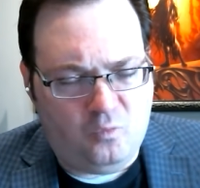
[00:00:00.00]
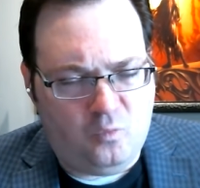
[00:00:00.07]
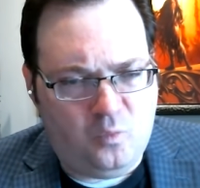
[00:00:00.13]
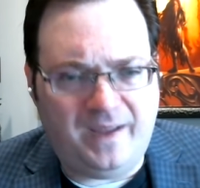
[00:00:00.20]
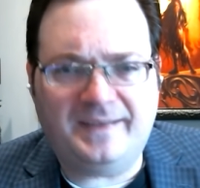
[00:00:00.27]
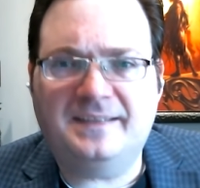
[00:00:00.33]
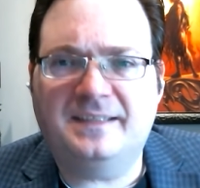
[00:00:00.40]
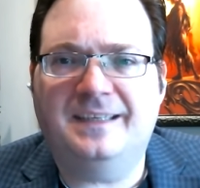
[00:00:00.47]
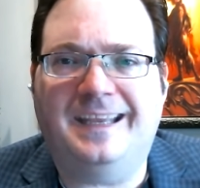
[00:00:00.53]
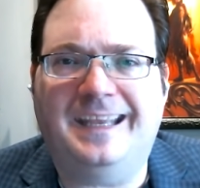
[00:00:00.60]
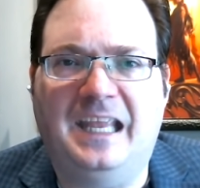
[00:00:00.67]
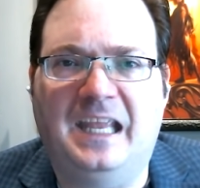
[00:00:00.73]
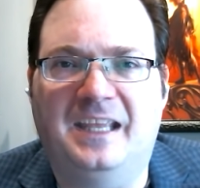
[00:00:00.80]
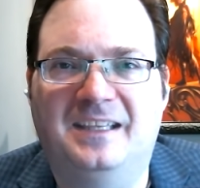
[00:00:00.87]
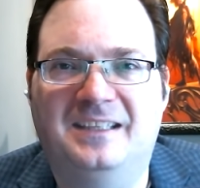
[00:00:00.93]
Wit
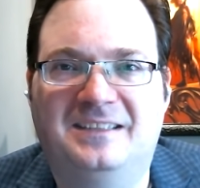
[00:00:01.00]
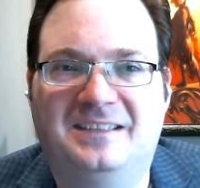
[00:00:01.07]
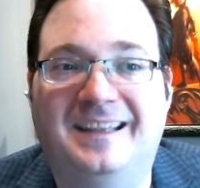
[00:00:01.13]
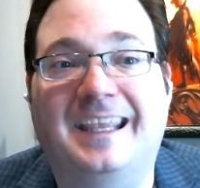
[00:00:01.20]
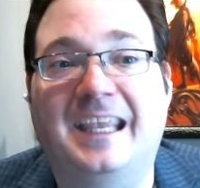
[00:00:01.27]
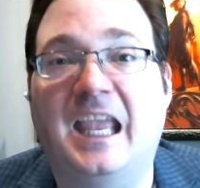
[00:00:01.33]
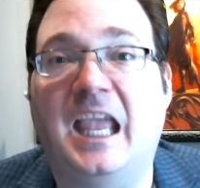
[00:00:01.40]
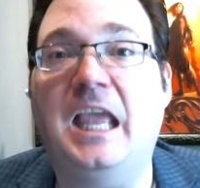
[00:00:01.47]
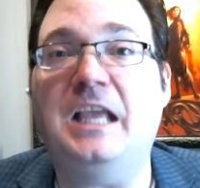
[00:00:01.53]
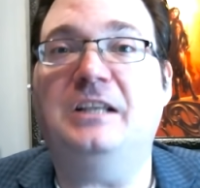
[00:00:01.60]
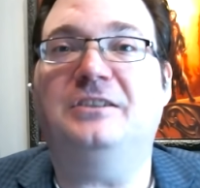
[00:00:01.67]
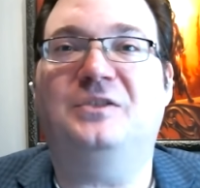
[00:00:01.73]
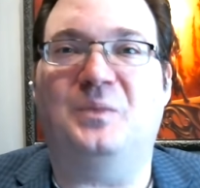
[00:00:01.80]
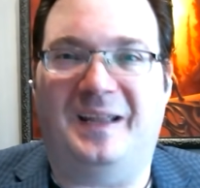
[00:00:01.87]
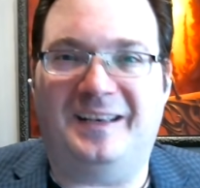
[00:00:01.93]
is the
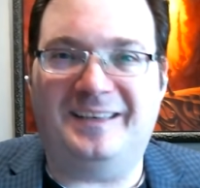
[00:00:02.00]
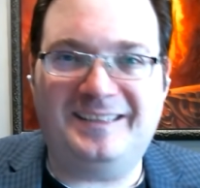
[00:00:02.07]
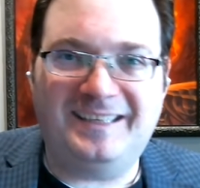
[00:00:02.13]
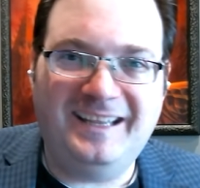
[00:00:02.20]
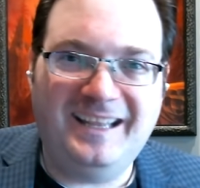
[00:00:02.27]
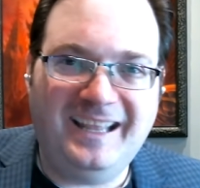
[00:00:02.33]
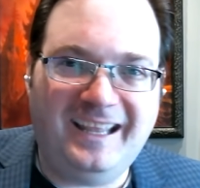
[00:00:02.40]
king's wit.